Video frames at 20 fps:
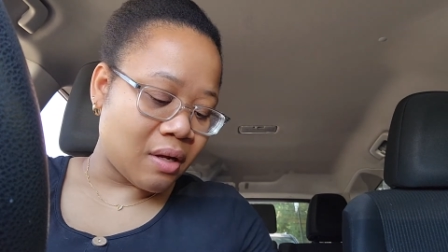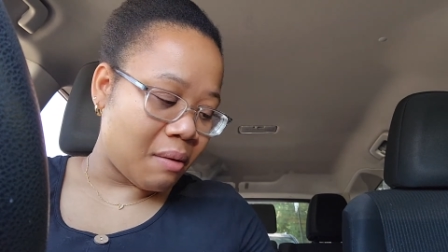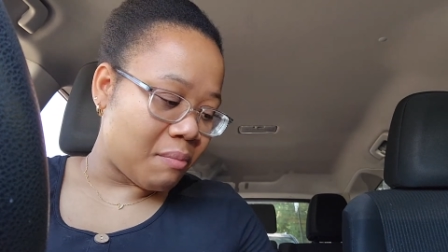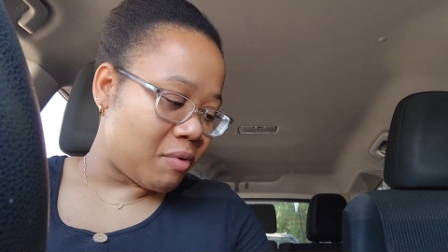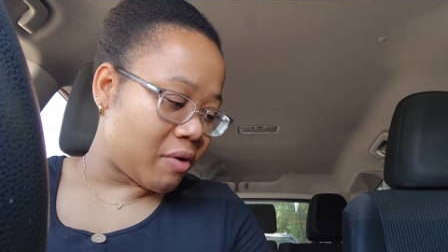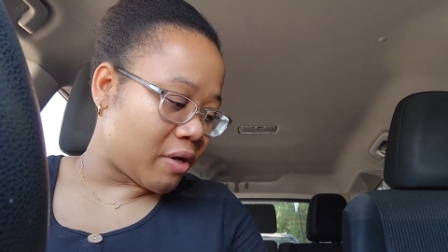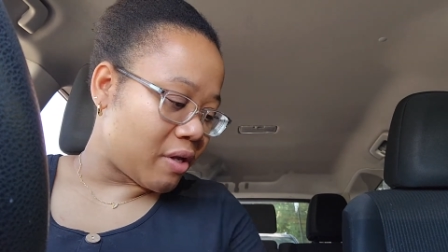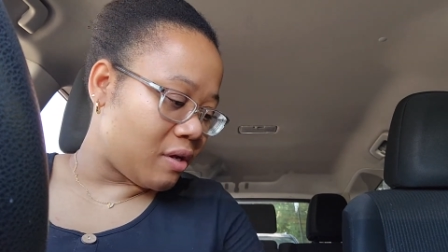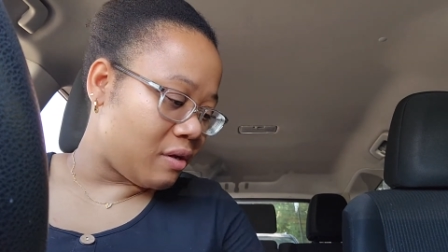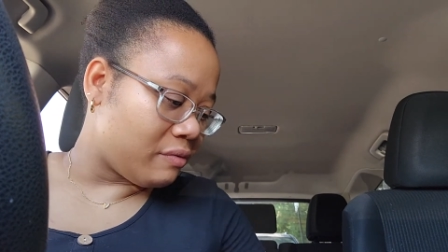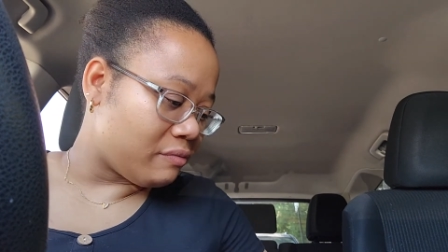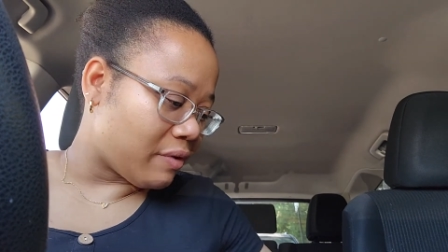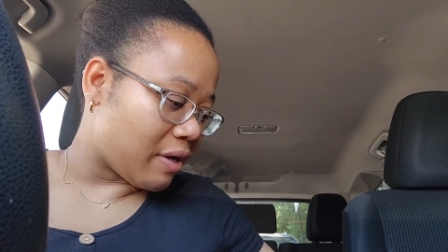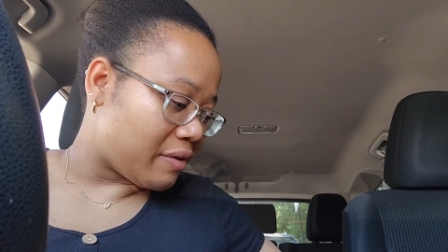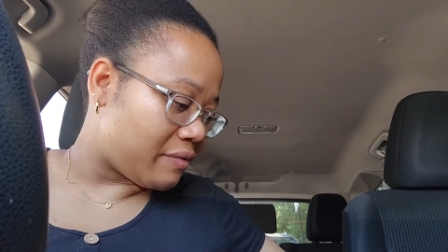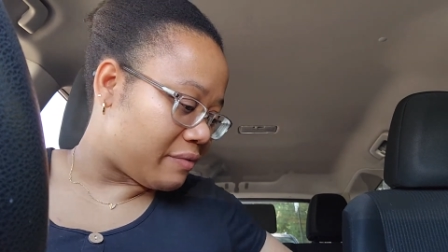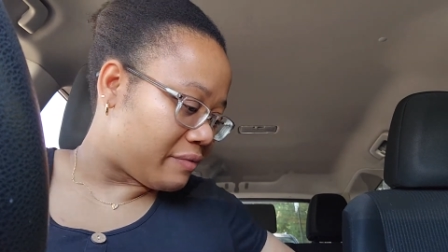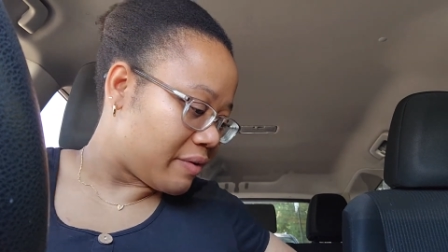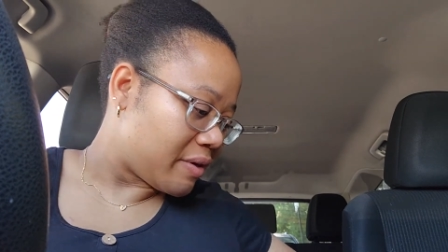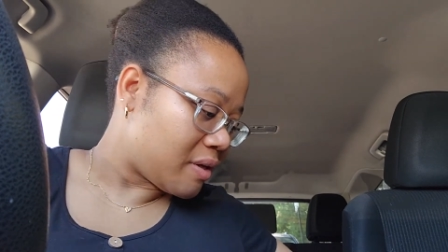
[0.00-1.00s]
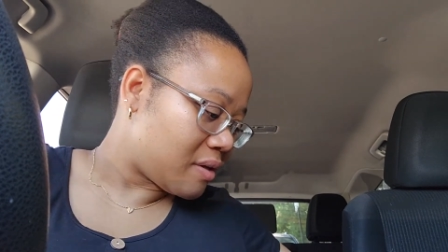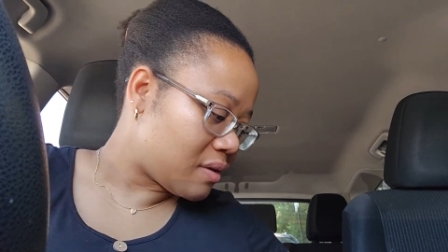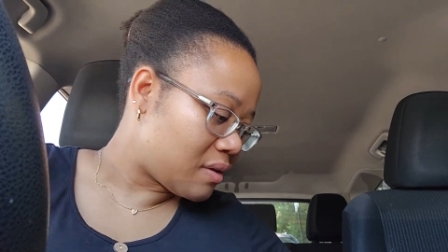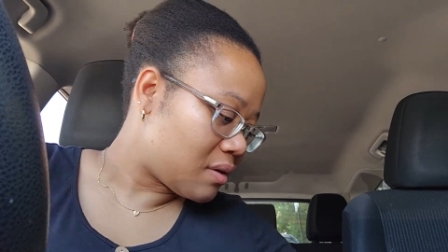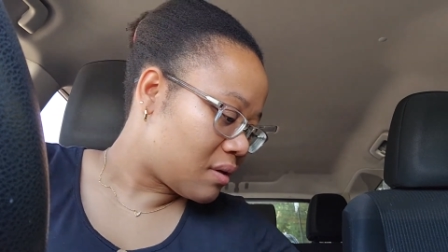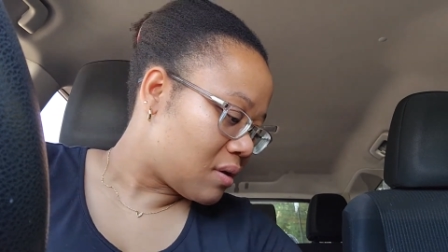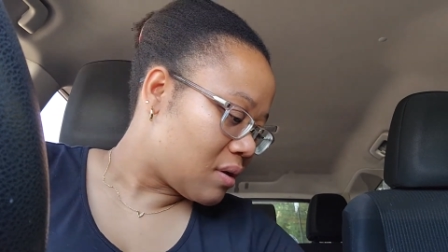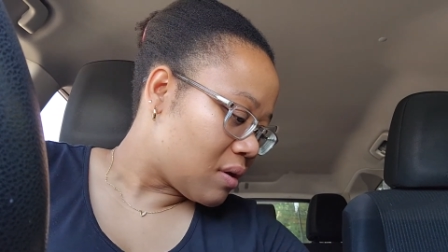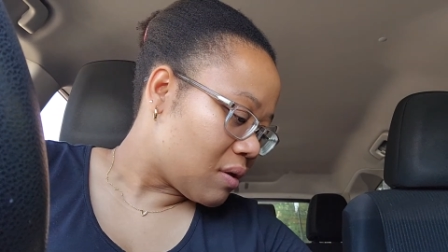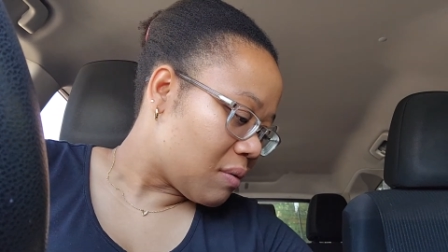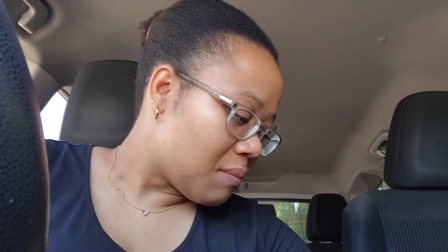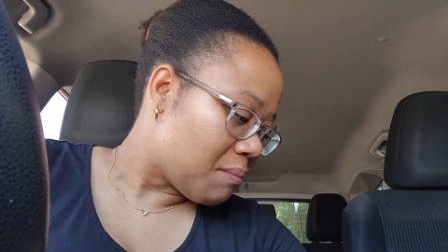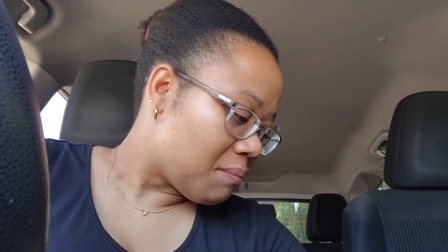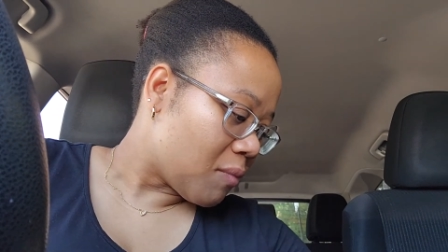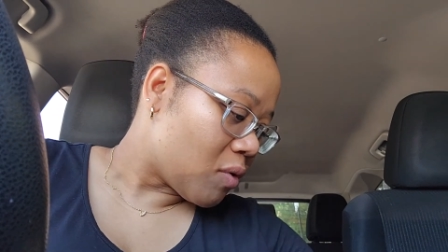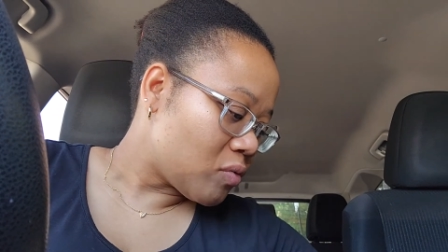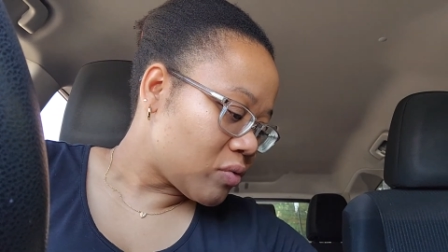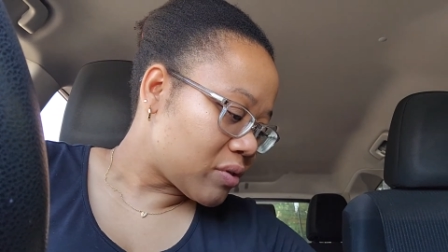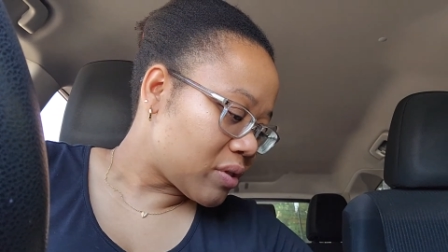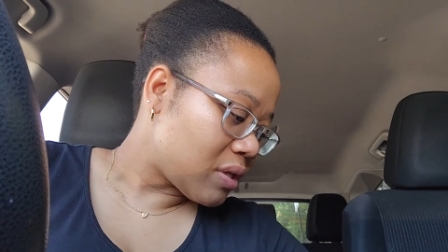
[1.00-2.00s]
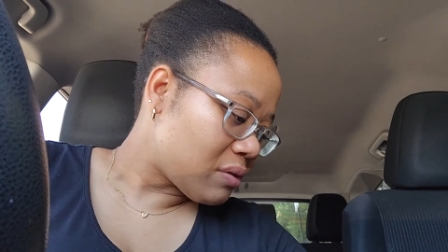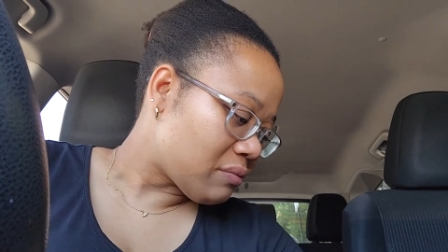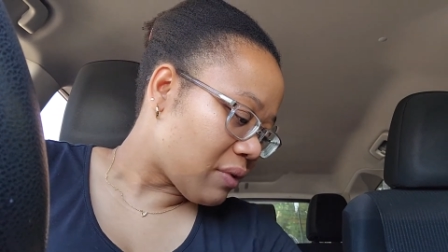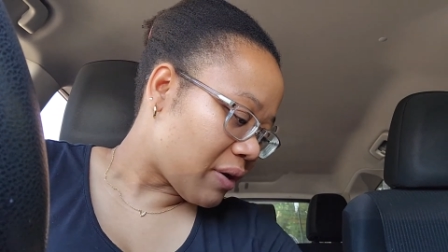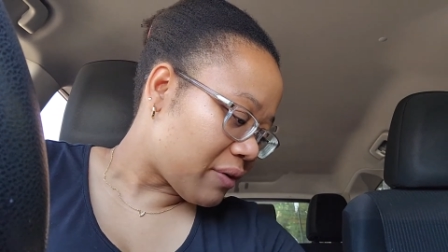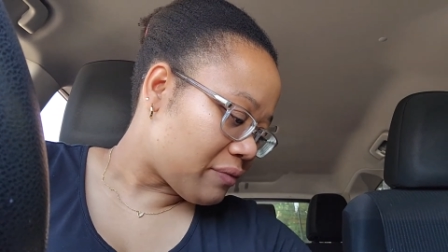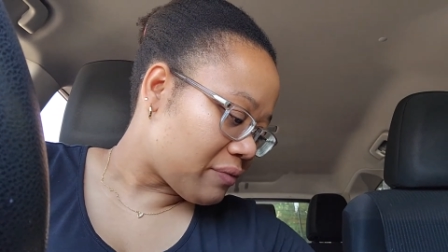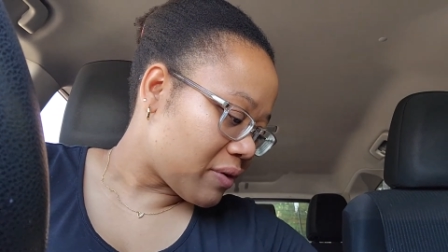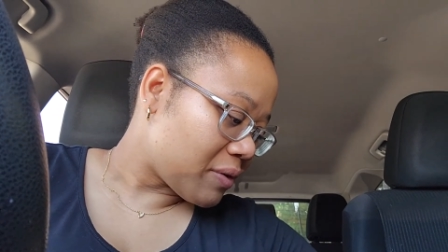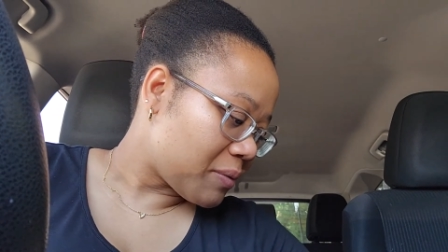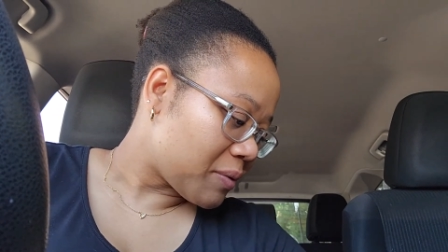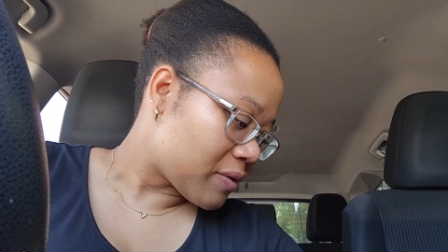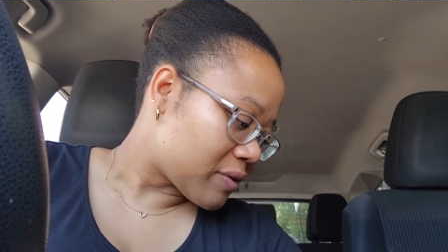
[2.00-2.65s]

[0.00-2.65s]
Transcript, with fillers: I'm looking on Redfin, mostly Redfin,